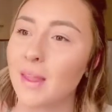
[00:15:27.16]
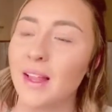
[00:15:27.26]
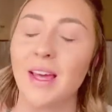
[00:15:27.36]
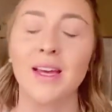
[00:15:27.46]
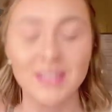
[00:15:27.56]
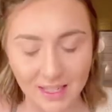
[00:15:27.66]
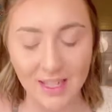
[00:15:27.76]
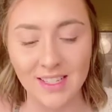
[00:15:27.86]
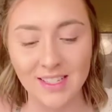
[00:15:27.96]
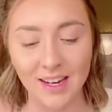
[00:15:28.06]
Like I
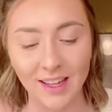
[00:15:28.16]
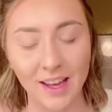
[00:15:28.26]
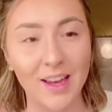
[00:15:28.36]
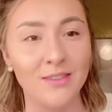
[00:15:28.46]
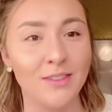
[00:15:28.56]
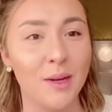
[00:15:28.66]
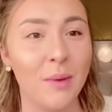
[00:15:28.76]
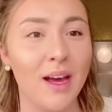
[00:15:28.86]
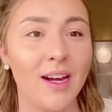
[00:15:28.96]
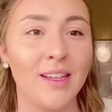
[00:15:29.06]
sneeze and like I have done
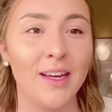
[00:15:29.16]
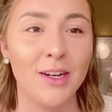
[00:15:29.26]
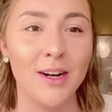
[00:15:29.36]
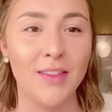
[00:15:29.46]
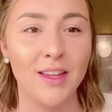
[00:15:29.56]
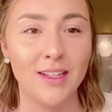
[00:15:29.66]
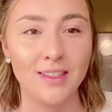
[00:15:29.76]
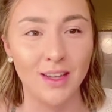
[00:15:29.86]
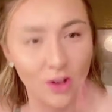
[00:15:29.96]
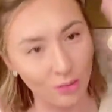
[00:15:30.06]
my eyeliner and then it's
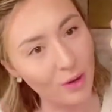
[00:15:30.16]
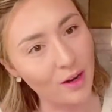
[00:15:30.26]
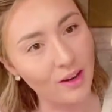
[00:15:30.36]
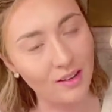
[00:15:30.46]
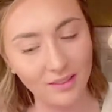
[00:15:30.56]
like all I